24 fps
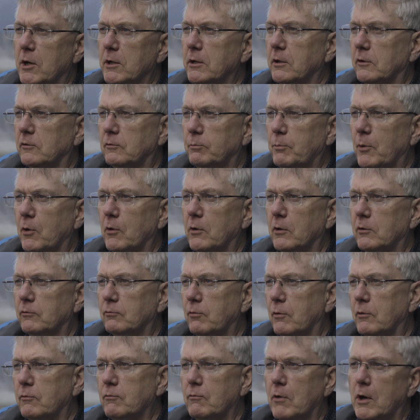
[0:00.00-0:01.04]
experience
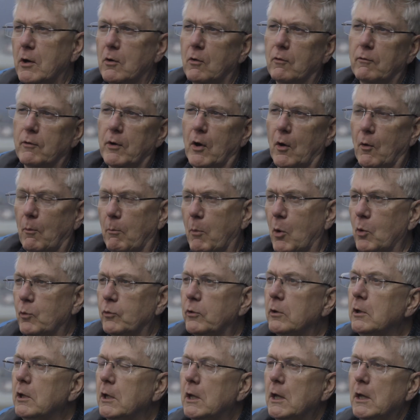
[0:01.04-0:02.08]
with Railveyor,
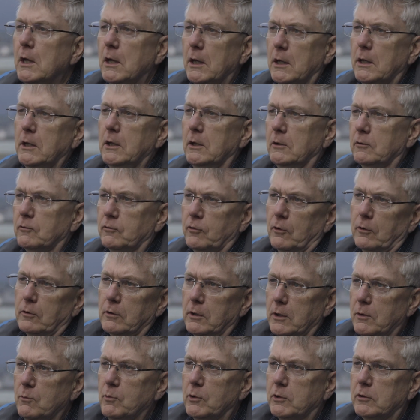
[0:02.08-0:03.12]
both
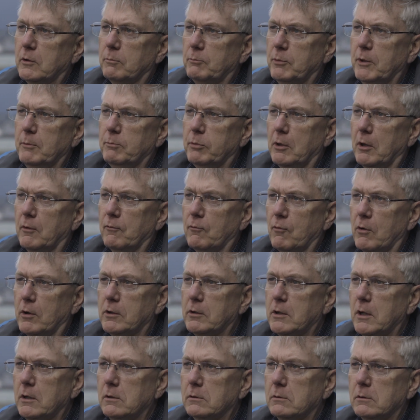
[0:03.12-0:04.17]
internally with the people I've
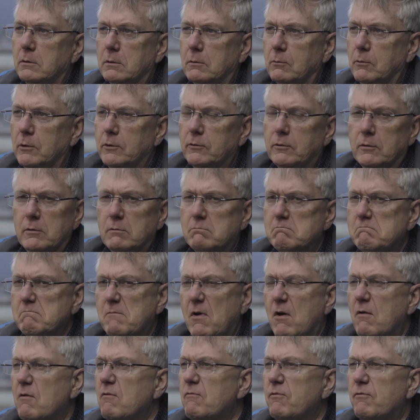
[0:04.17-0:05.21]
worked with,
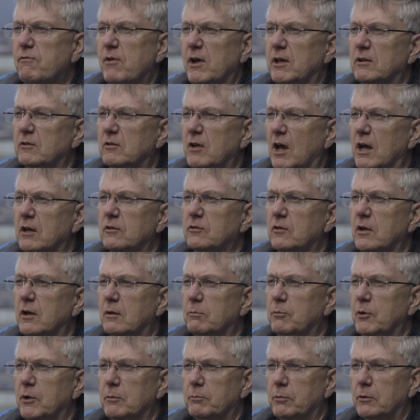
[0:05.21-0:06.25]

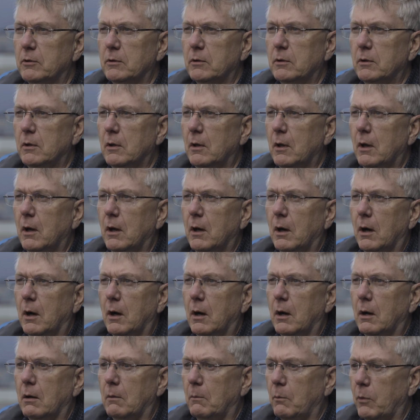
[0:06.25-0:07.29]
fantastic people
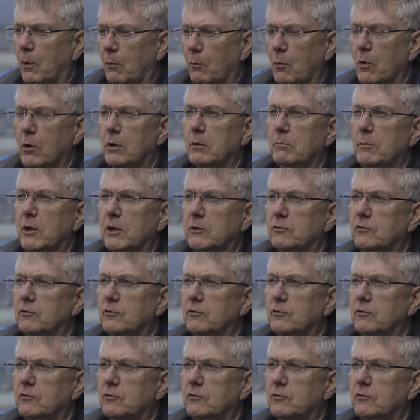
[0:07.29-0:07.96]
that want to make